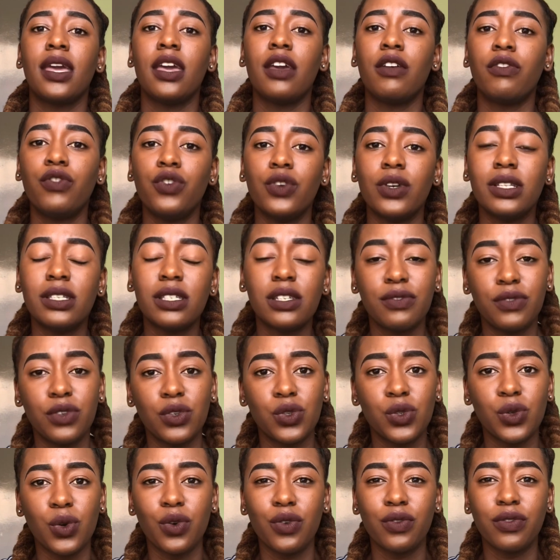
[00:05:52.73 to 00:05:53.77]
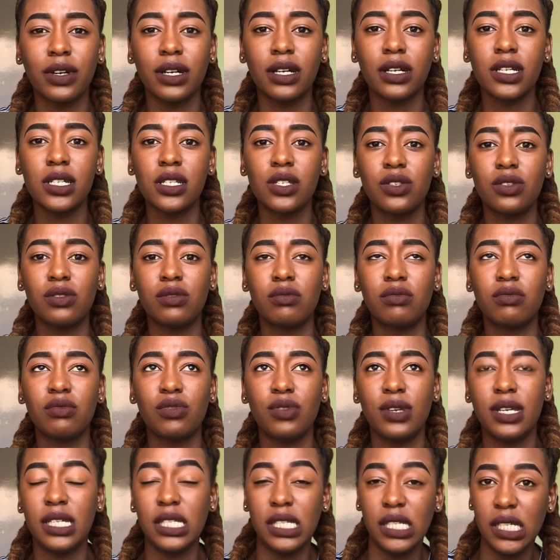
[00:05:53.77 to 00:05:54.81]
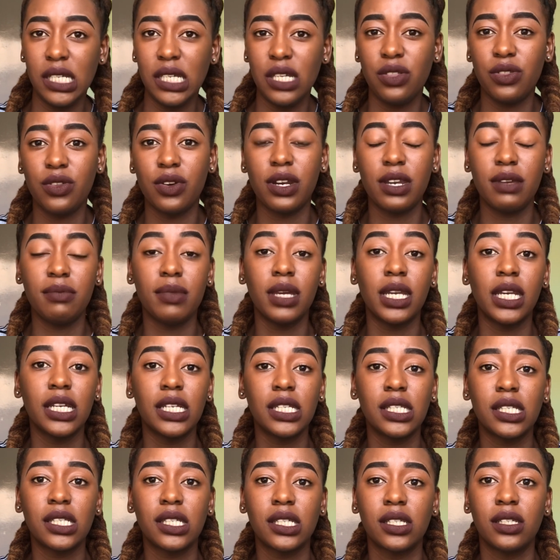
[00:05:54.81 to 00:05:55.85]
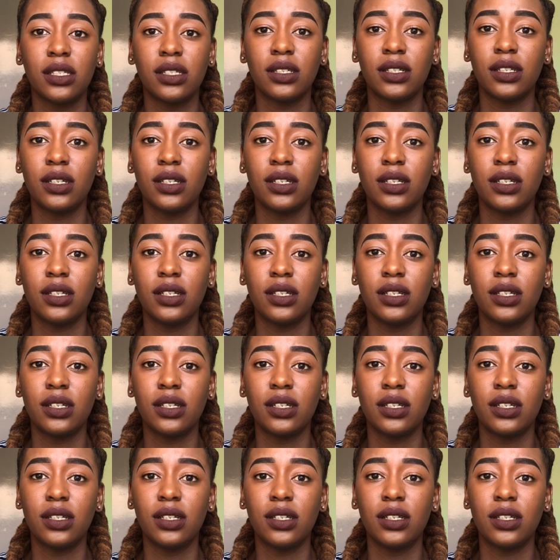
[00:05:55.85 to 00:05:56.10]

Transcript: if your interview is over 20-30 minutes,